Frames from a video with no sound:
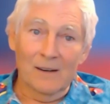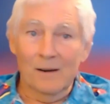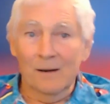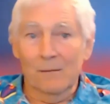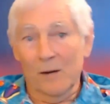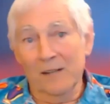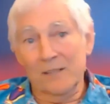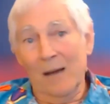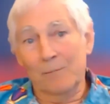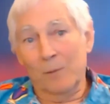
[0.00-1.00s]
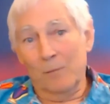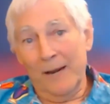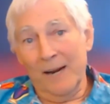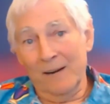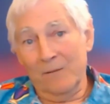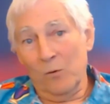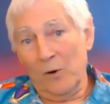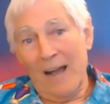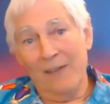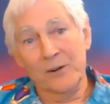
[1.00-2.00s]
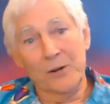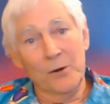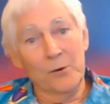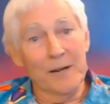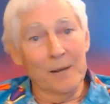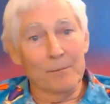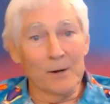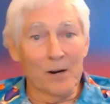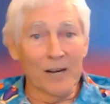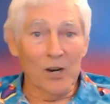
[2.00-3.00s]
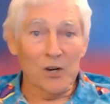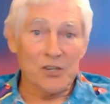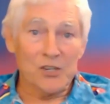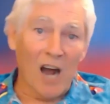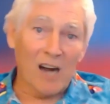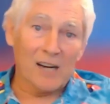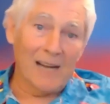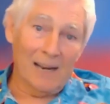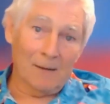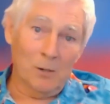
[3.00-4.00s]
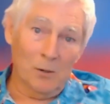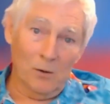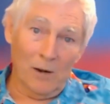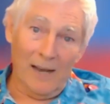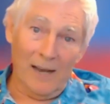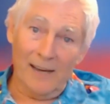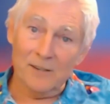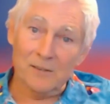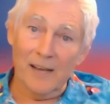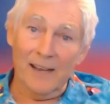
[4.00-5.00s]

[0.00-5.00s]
But as I prepared for an afternoon dip in her little stock tank pool, I had to say,